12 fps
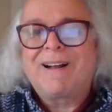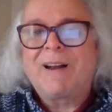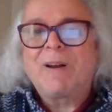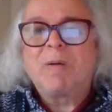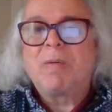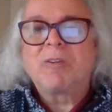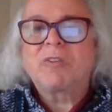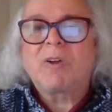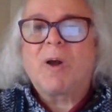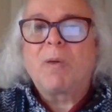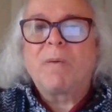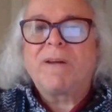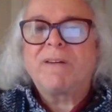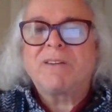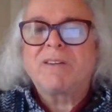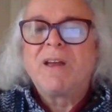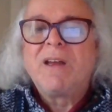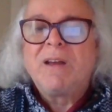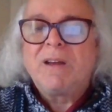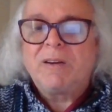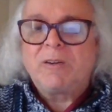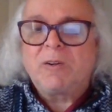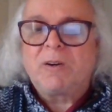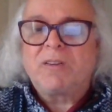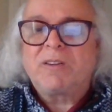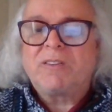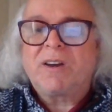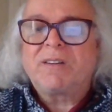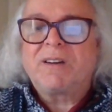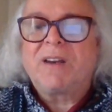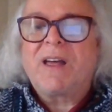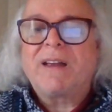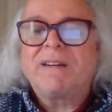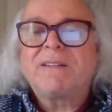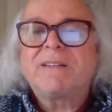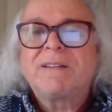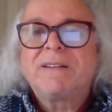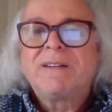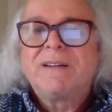I almost always enjoy the gentle light